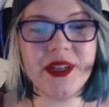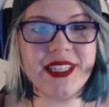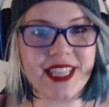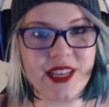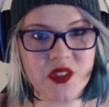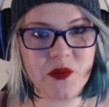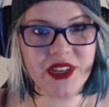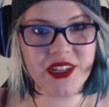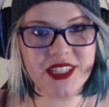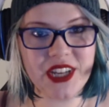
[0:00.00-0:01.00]
He saves the
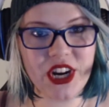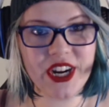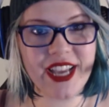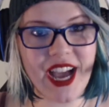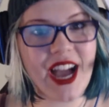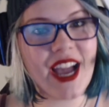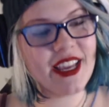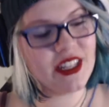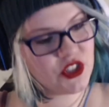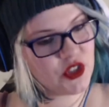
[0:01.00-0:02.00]
military guy
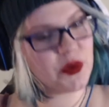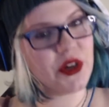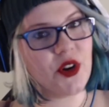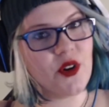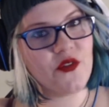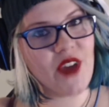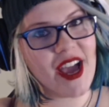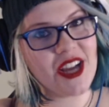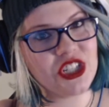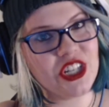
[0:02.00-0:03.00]
in superhero
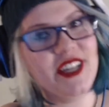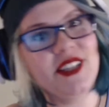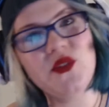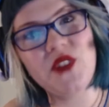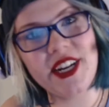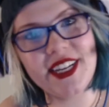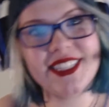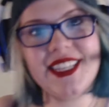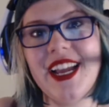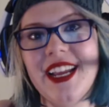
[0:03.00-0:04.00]
fashion. It's very
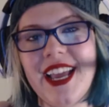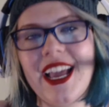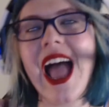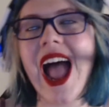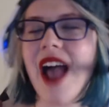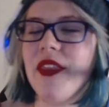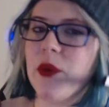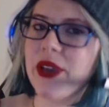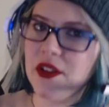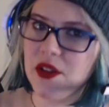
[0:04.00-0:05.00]
exciting. And then
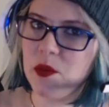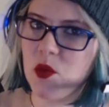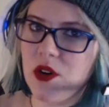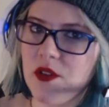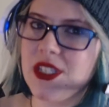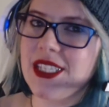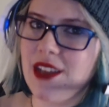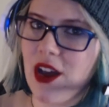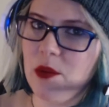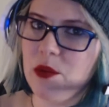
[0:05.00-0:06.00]
we get a little more of a
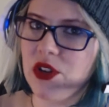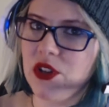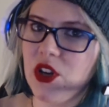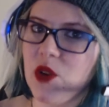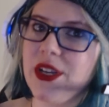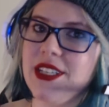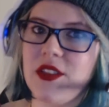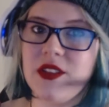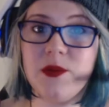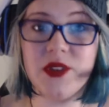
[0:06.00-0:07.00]
somber look when he's at
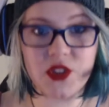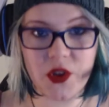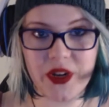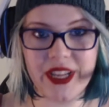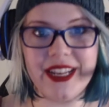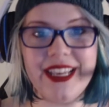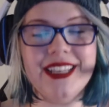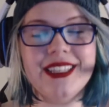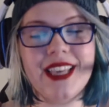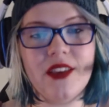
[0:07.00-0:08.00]
the Smithsonian. He
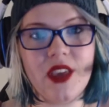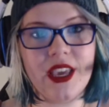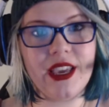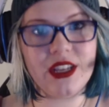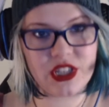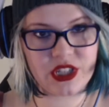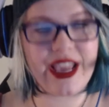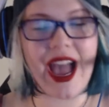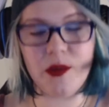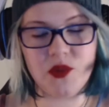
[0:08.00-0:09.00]
is giving
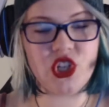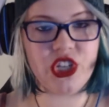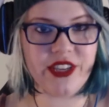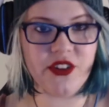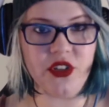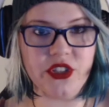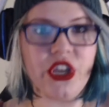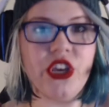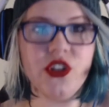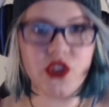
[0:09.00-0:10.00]
Cap's shield
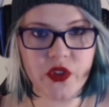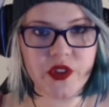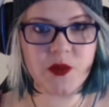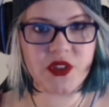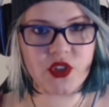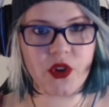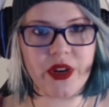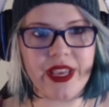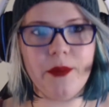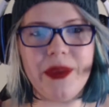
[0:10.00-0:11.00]
to the
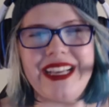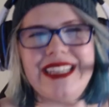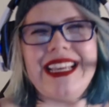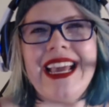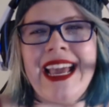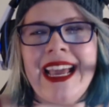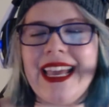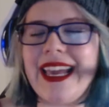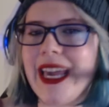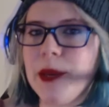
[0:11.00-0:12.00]
Smithsonian because he
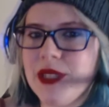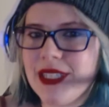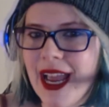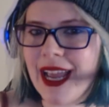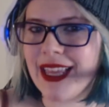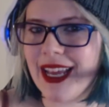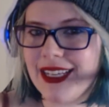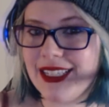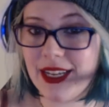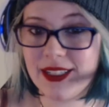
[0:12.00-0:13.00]
keeps saying that
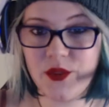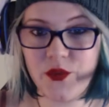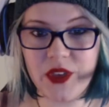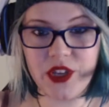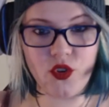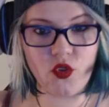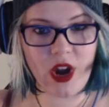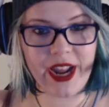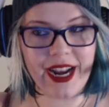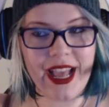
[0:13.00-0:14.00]
it doesn't feel
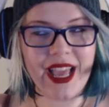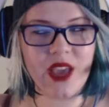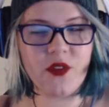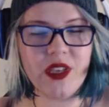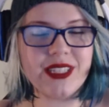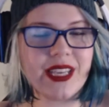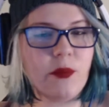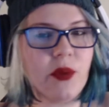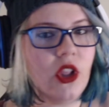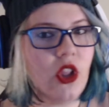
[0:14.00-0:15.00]
right. It feels like it
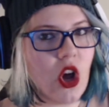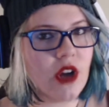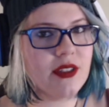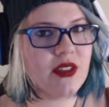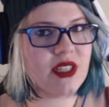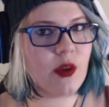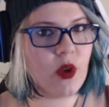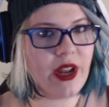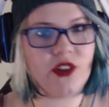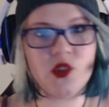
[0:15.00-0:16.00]
belongs to someone
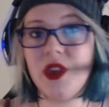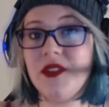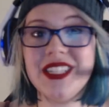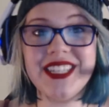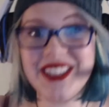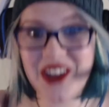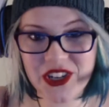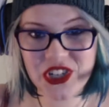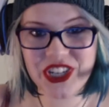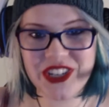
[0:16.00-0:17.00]
else. We even see Don
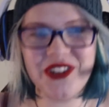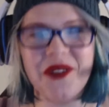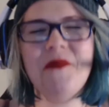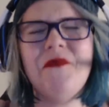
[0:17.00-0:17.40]
Cheadle.